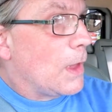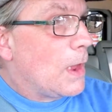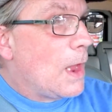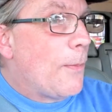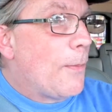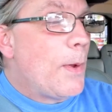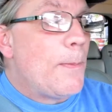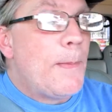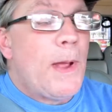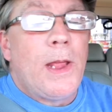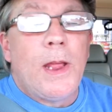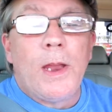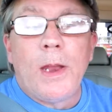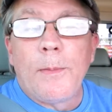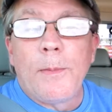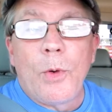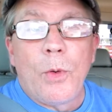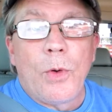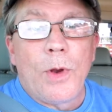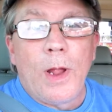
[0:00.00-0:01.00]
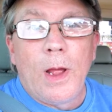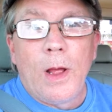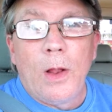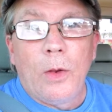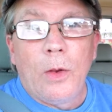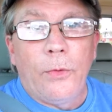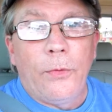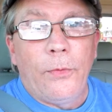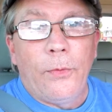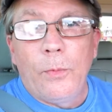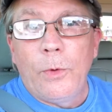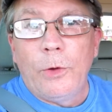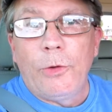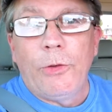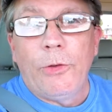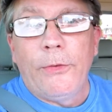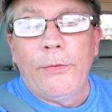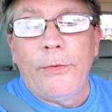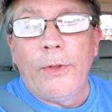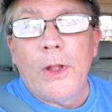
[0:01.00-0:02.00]
Yeah, we may end up going to Hellas,
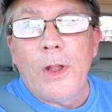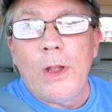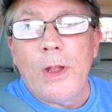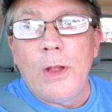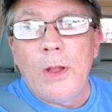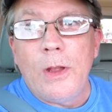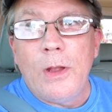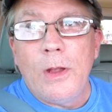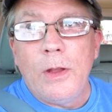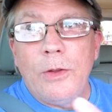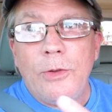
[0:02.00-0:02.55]
which is a